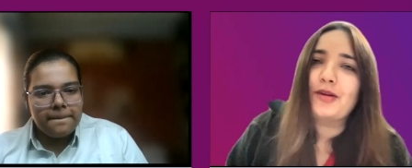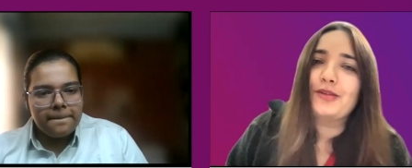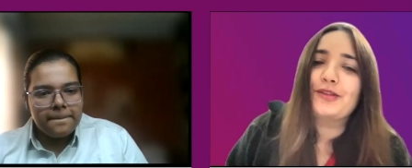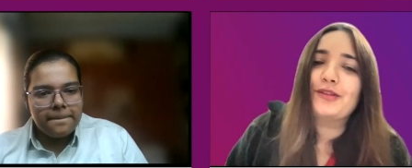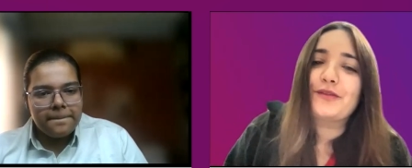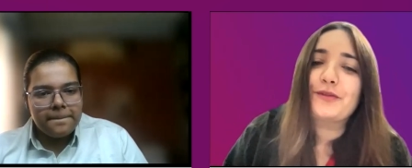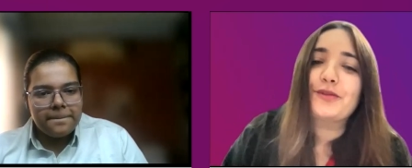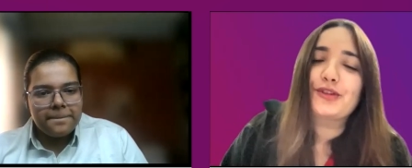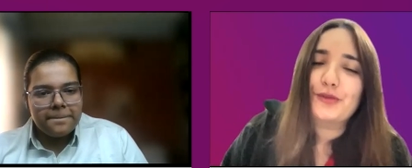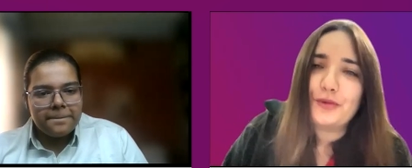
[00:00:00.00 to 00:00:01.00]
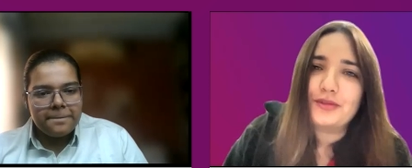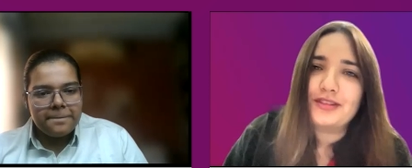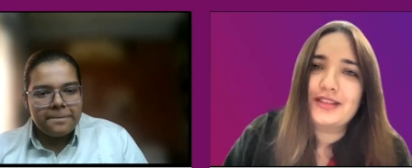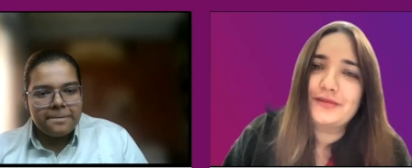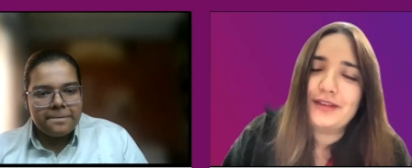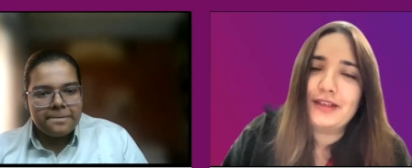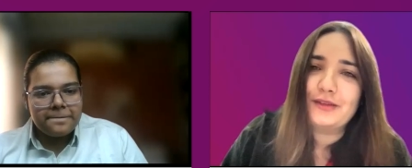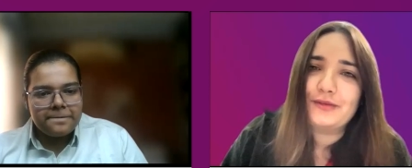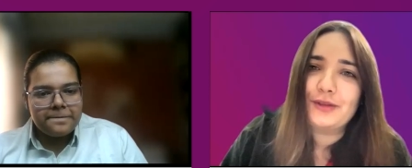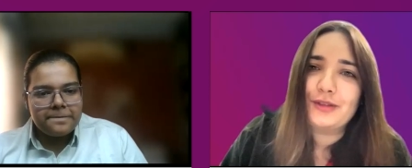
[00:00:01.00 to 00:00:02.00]
Speaker 1: about your future goals in the field
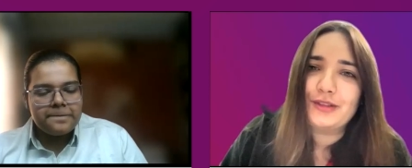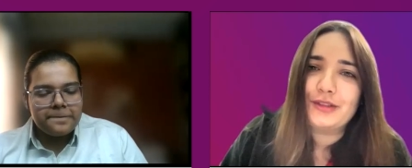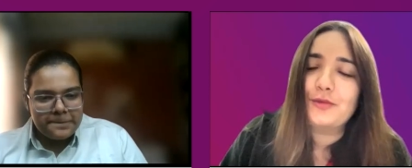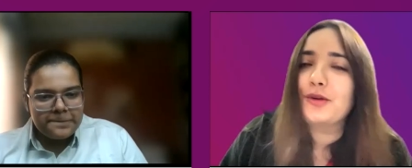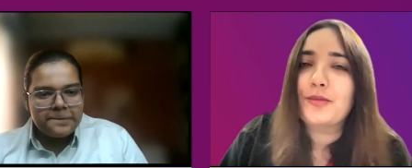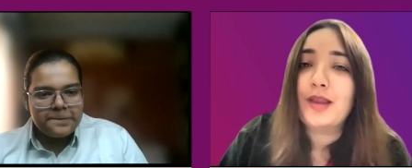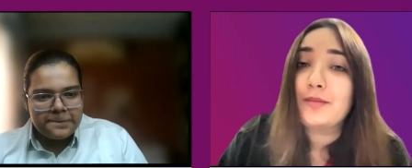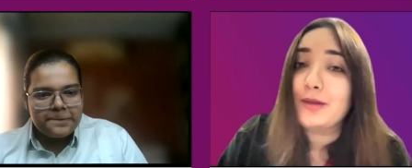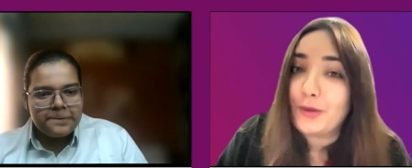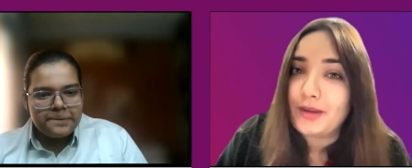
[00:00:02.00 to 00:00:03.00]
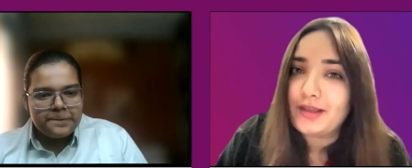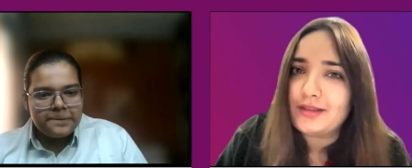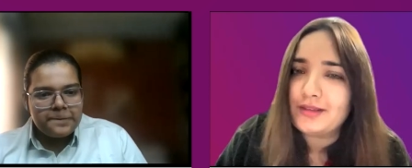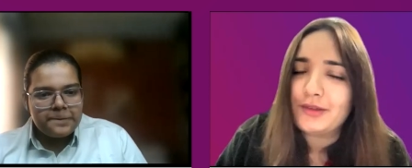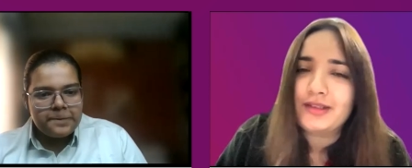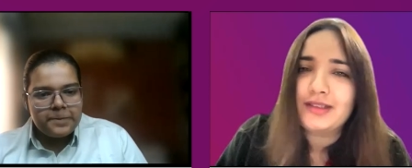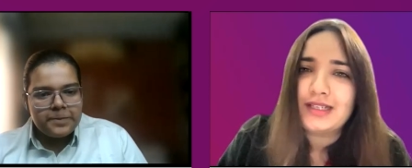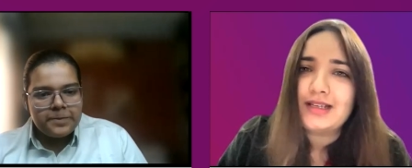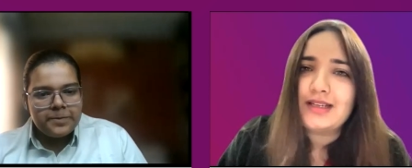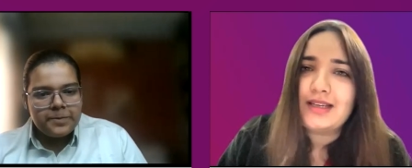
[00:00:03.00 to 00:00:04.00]
of law. Do you want to become a lawyer, or
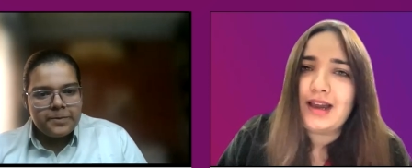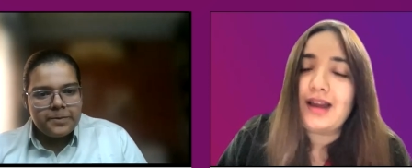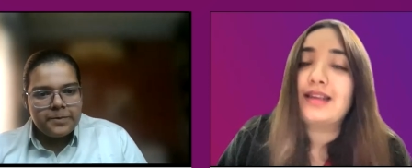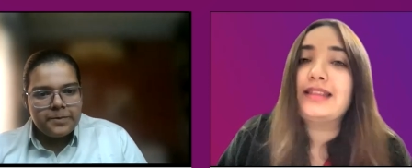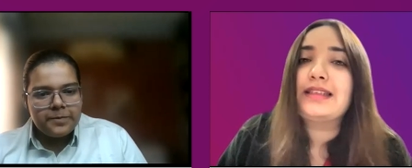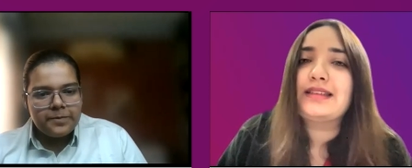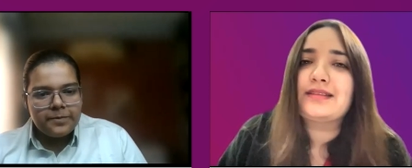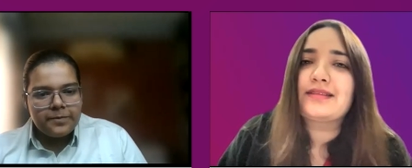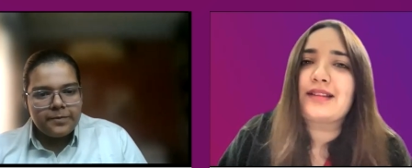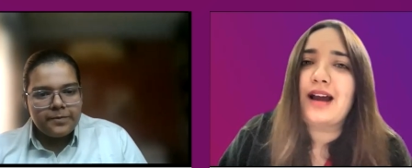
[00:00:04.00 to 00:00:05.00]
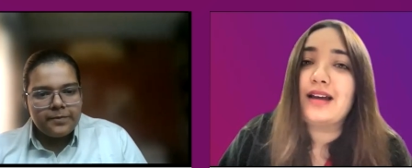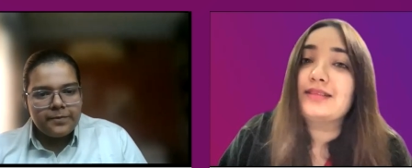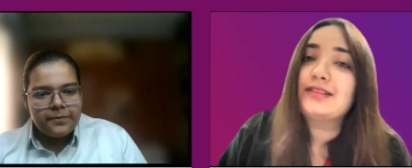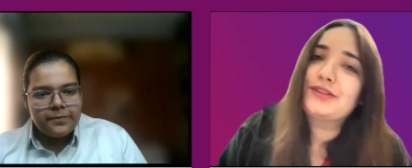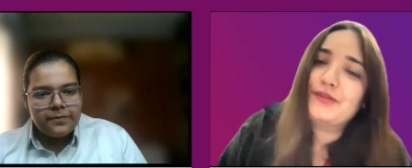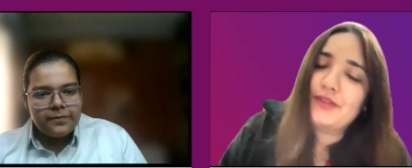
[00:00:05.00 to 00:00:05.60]
are there other